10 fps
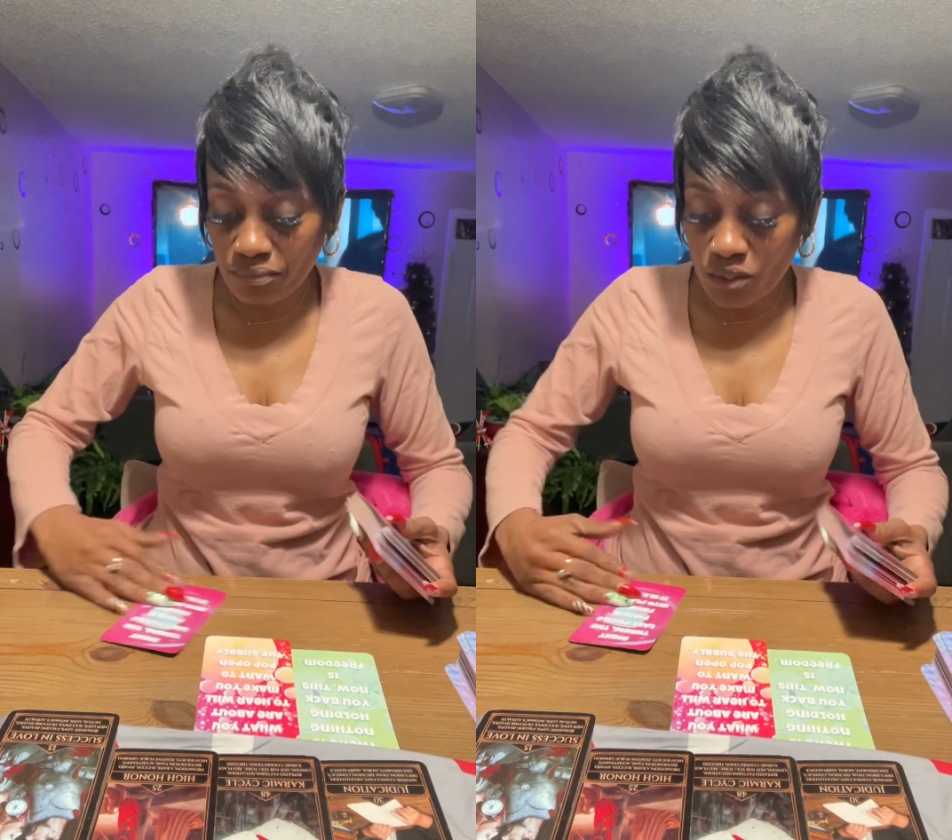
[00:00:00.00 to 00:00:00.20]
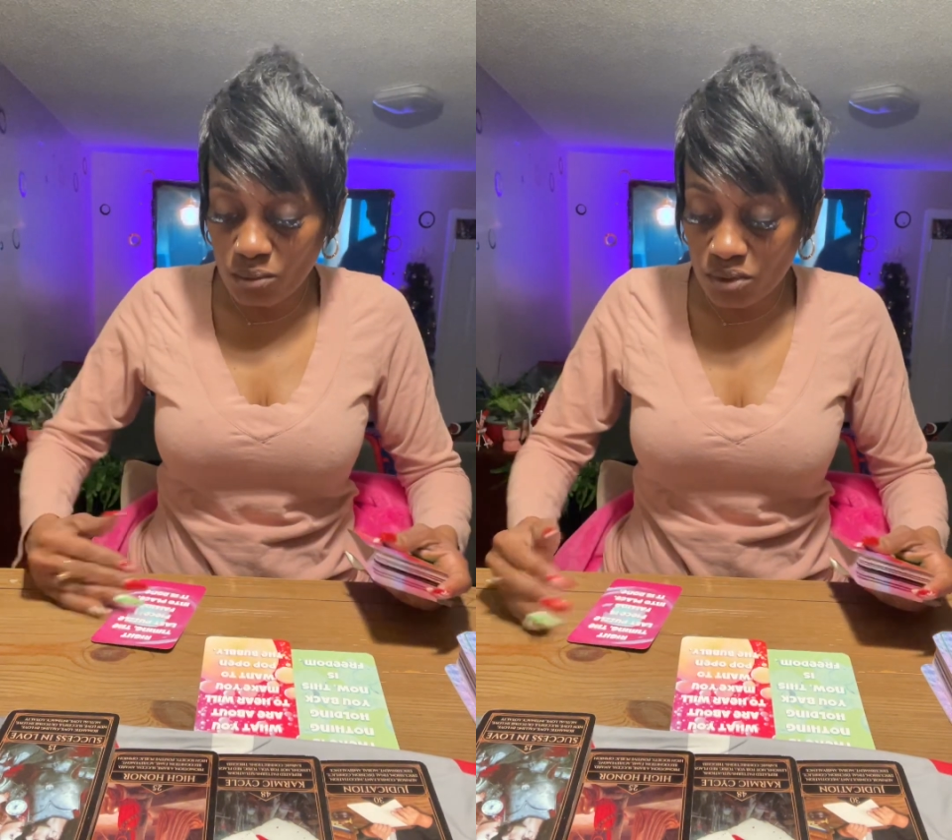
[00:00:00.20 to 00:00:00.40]

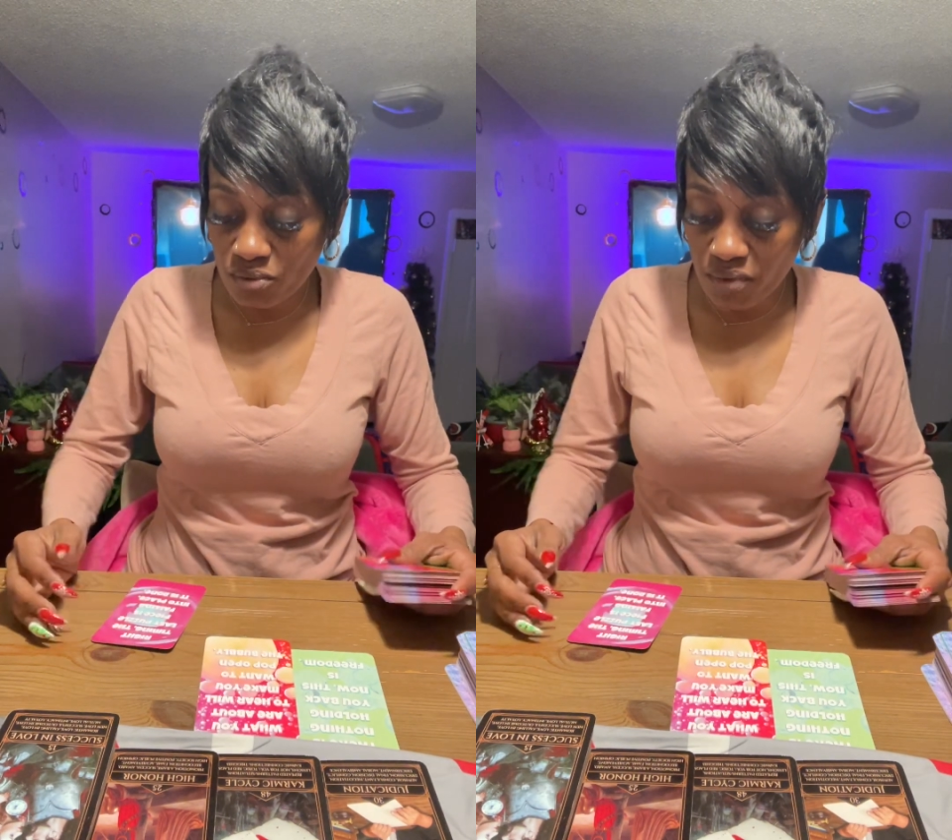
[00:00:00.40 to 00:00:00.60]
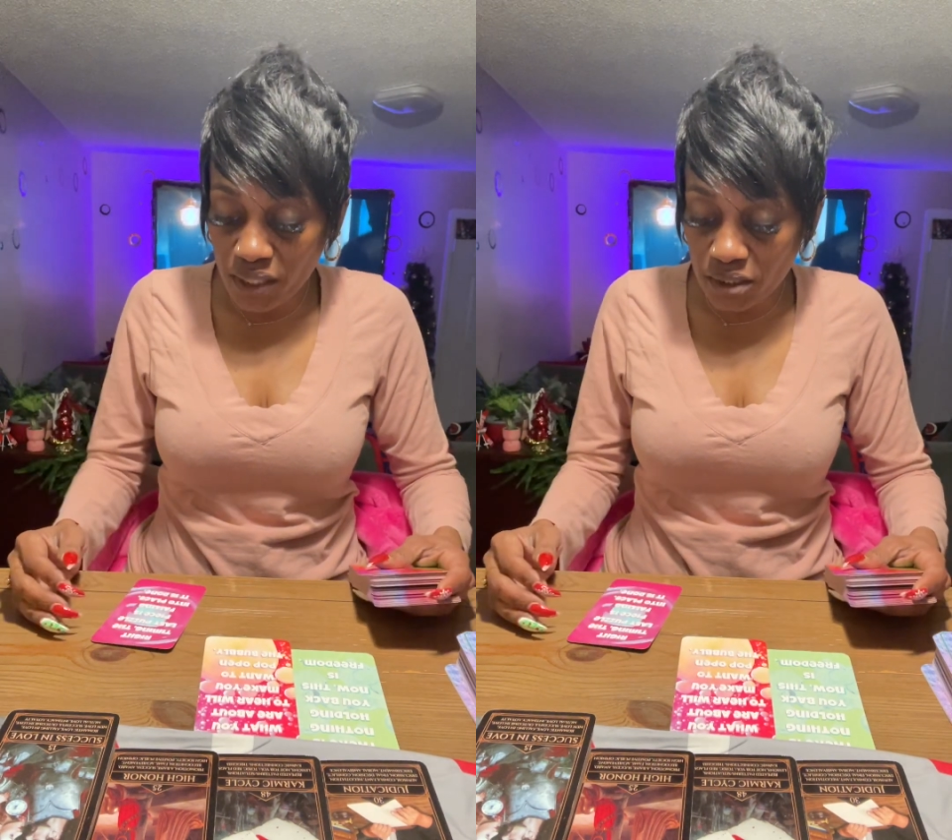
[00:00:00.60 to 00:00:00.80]
It was the
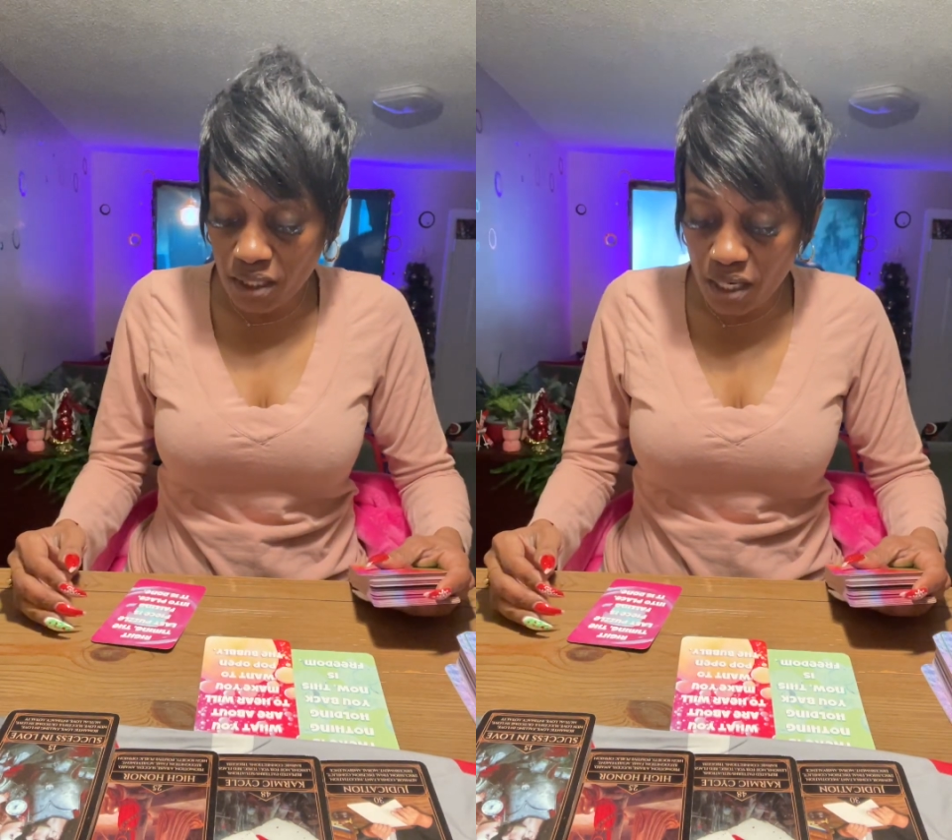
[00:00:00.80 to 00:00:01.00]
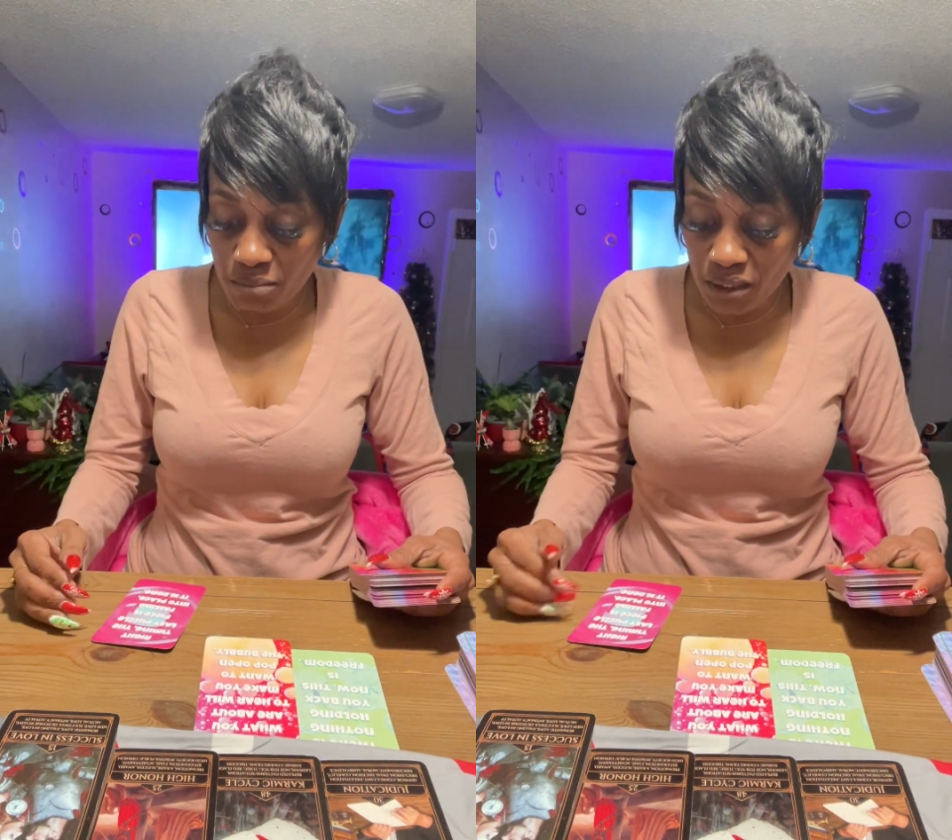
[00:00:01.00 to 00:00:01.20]
right
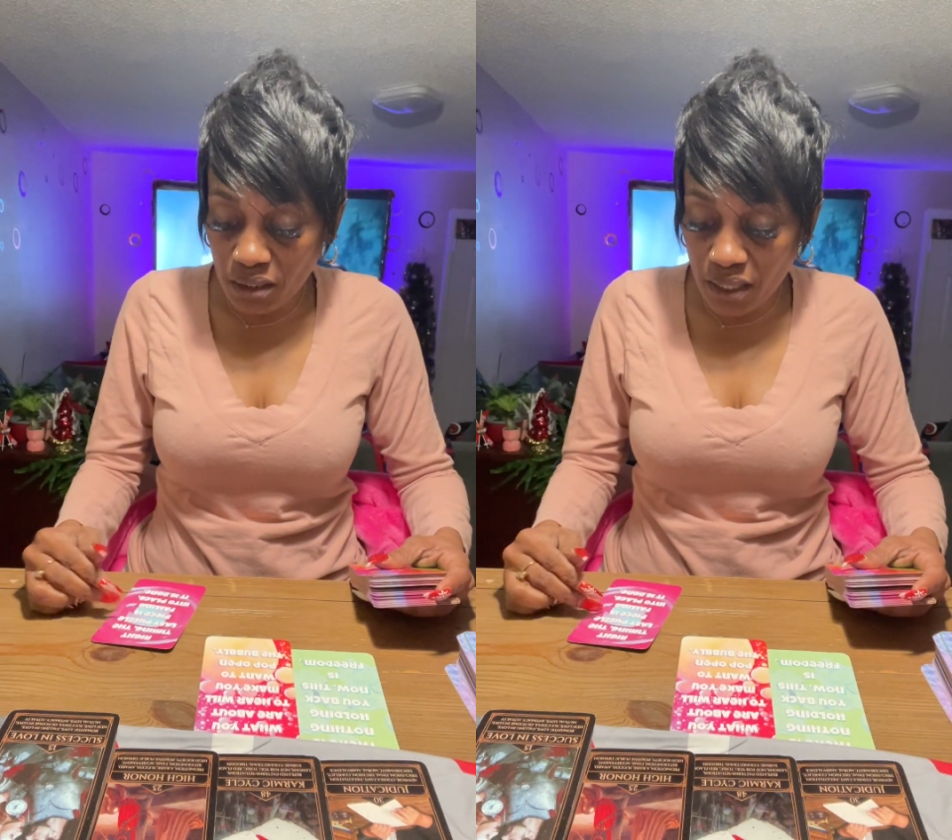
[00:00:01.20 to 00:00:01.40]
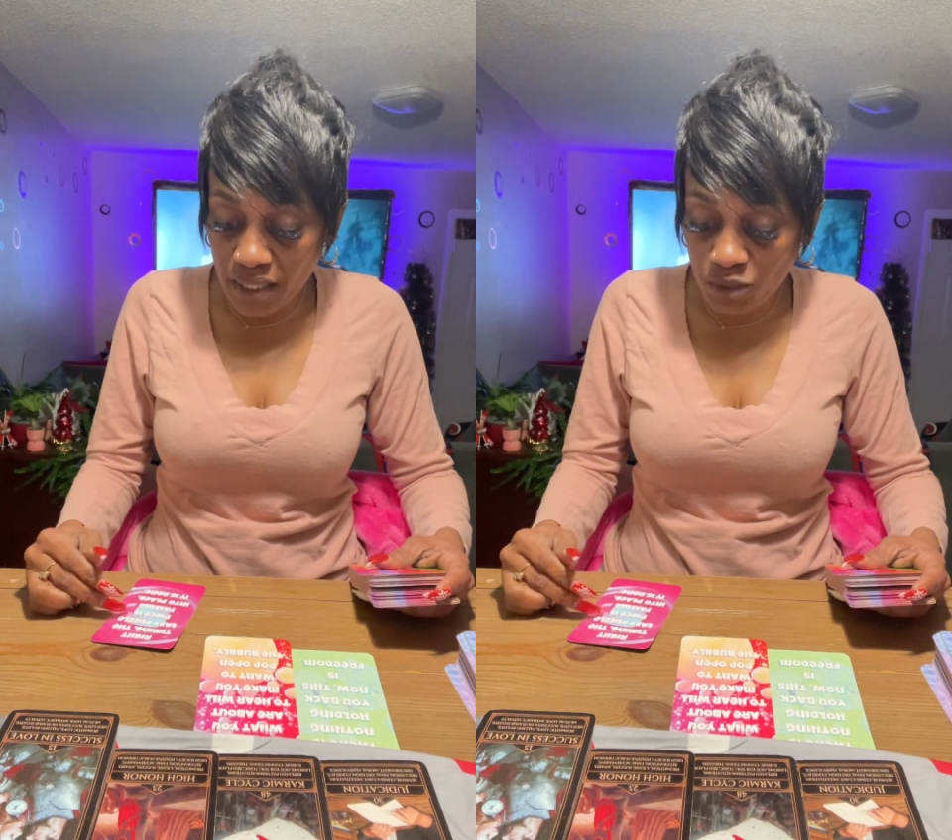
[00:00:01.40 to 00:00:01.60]
time, and the
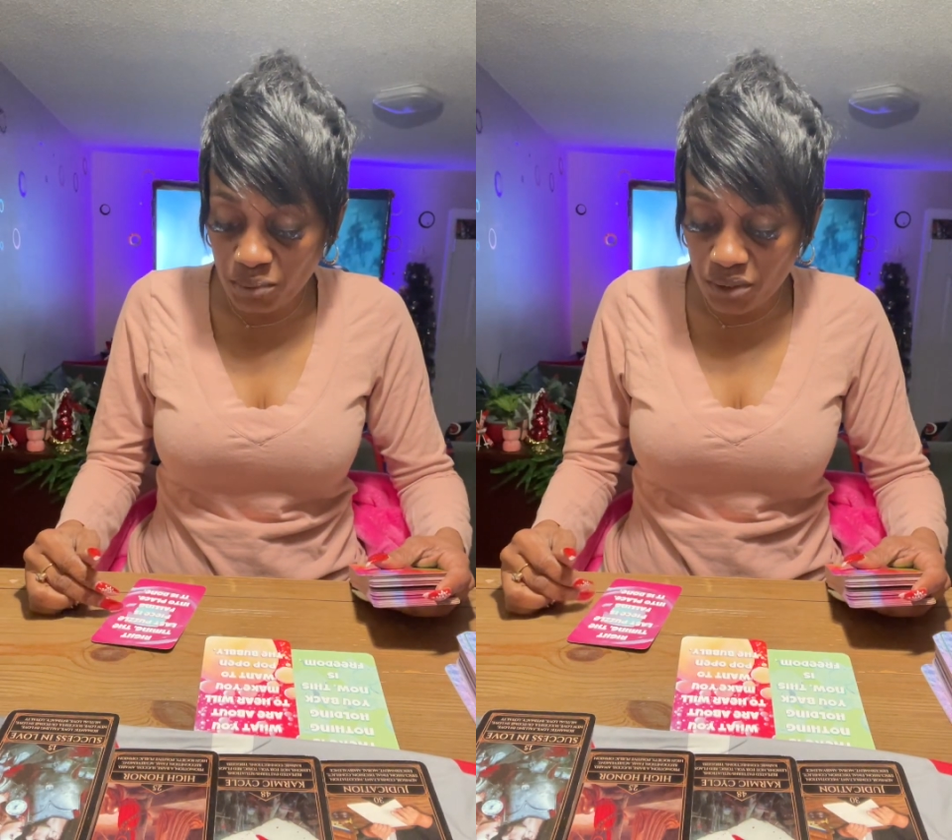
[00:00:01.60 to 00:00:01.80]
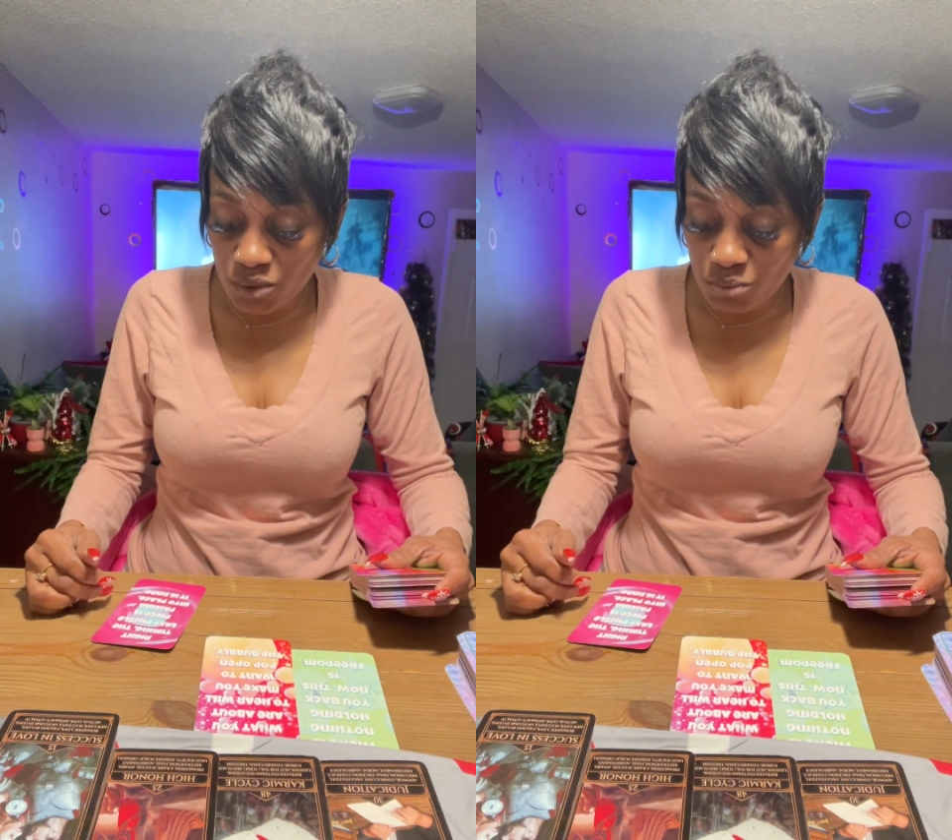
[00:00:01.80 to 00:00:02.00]
last
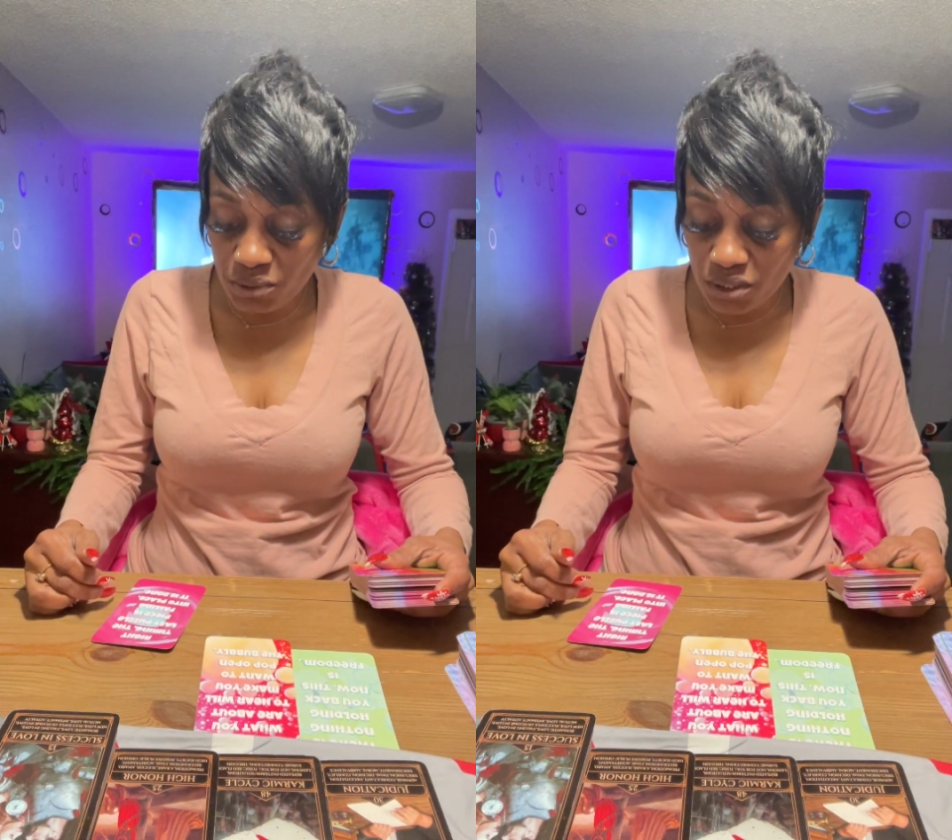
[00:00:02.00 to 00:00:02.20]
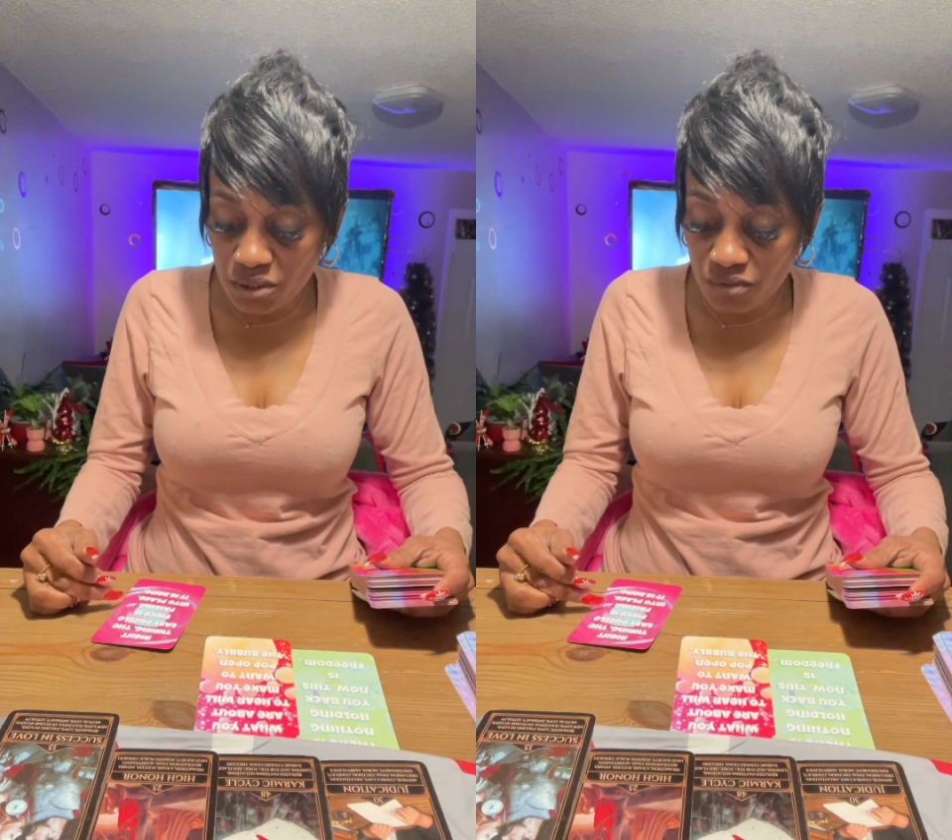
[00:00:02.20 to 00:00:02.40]
puzzle piece is